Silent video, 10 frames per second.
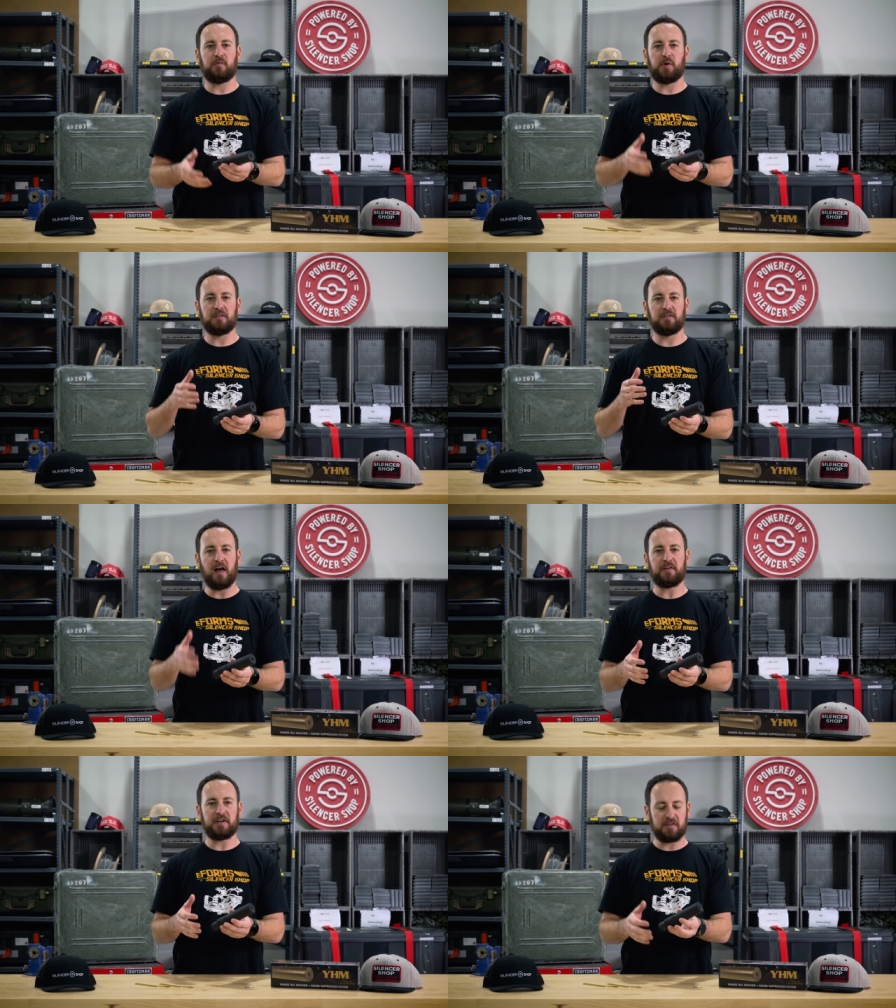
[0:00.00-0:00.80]
We
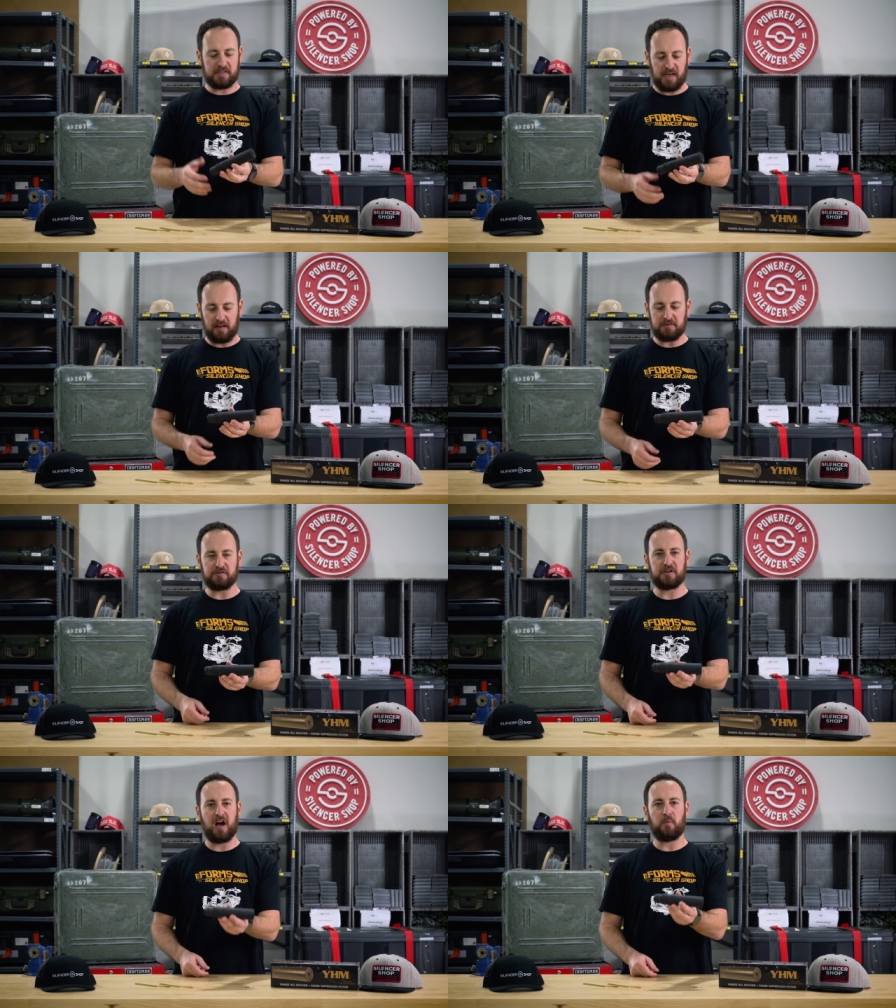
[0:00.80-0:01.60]
love it here at
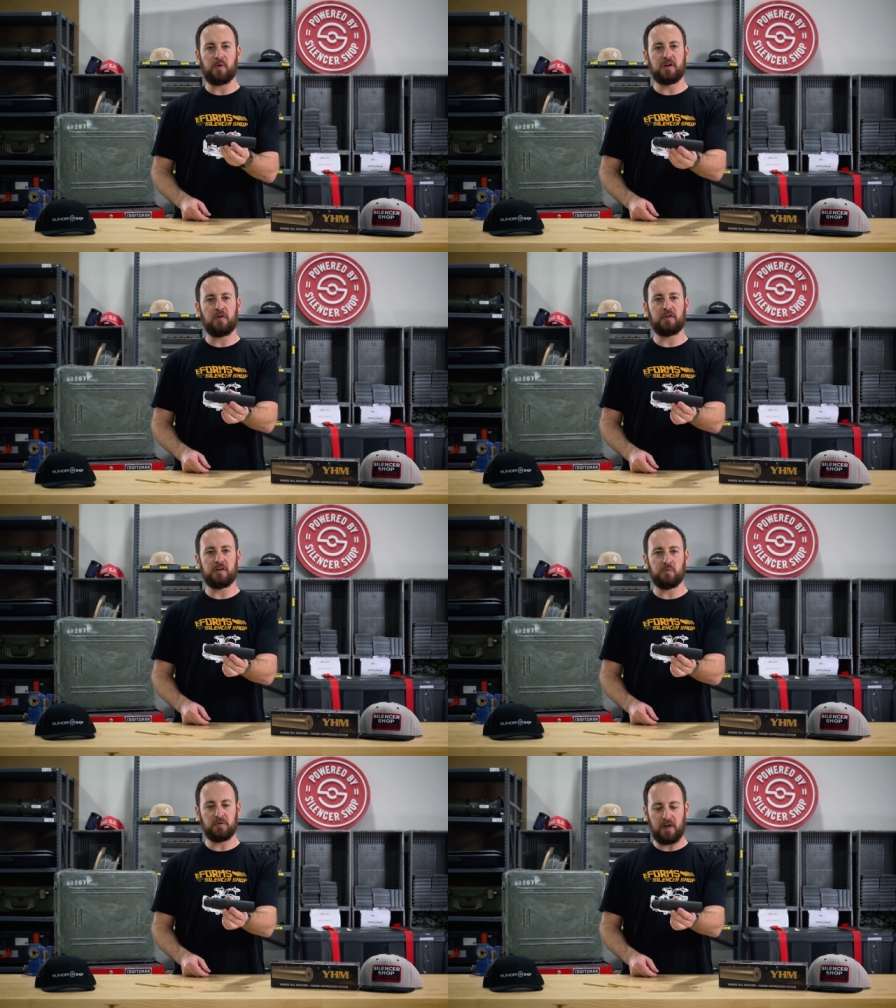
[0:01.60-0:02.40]
Silencer Shop. We know that
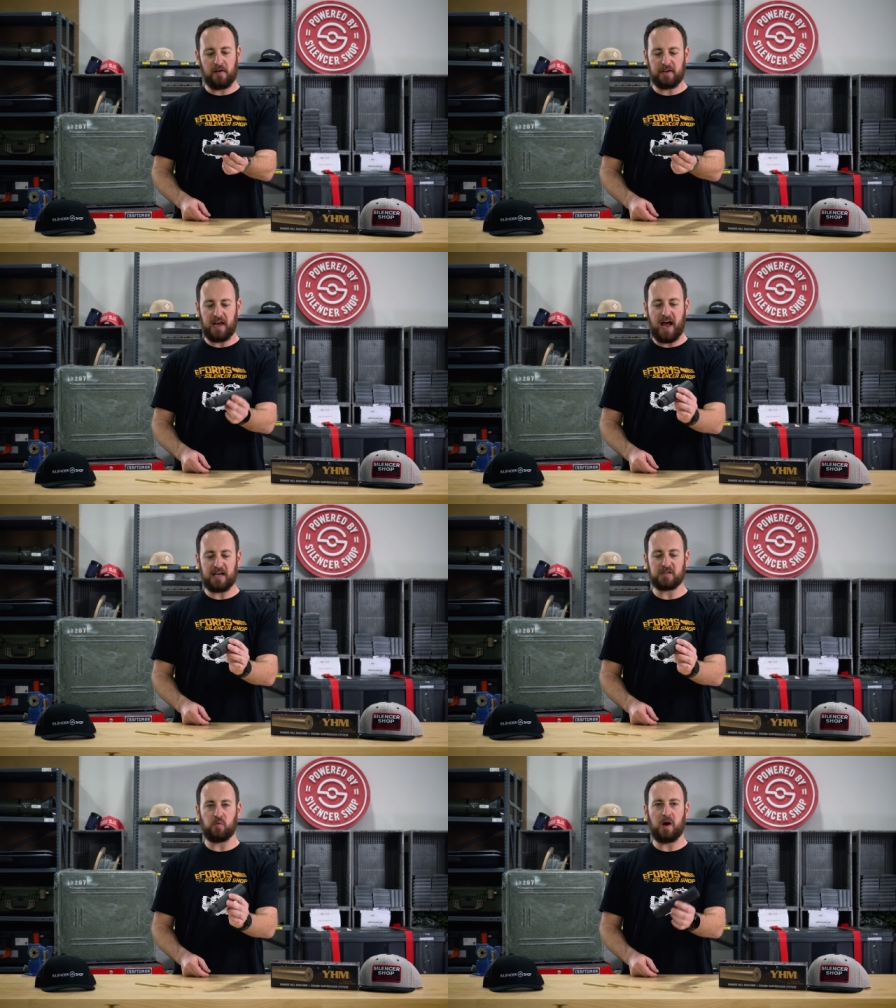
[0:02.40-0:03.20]
you will love it
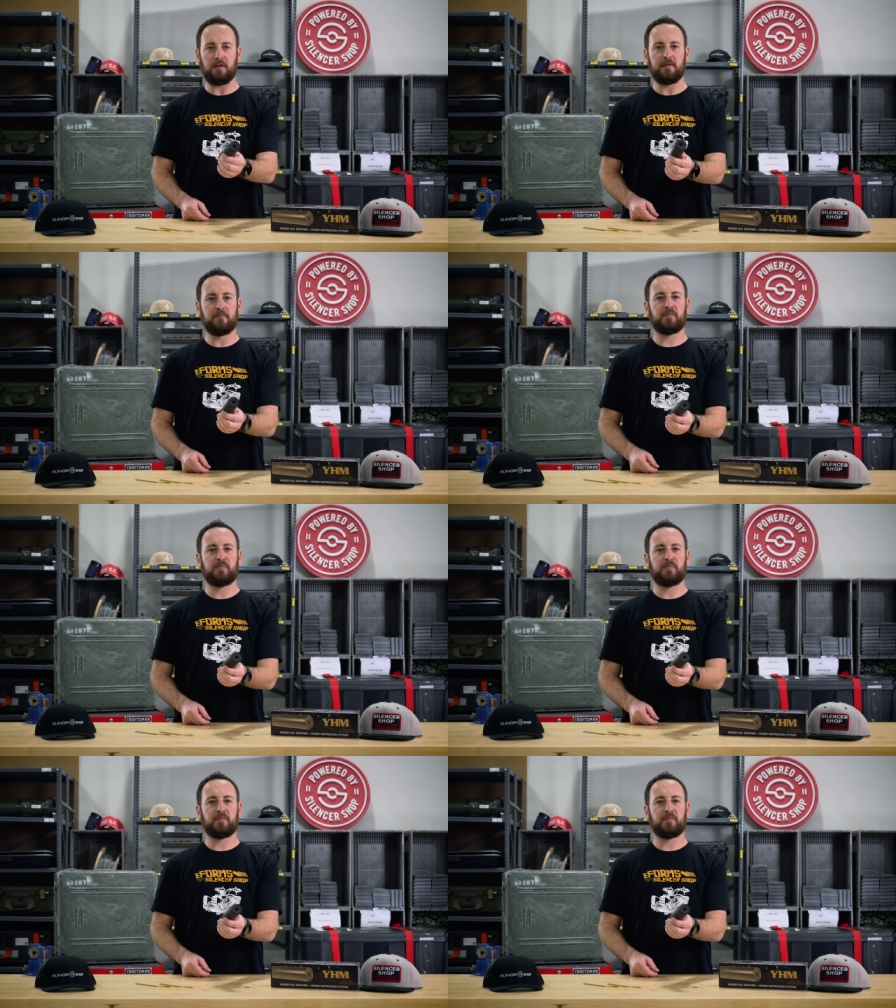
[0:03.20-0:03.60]
as well.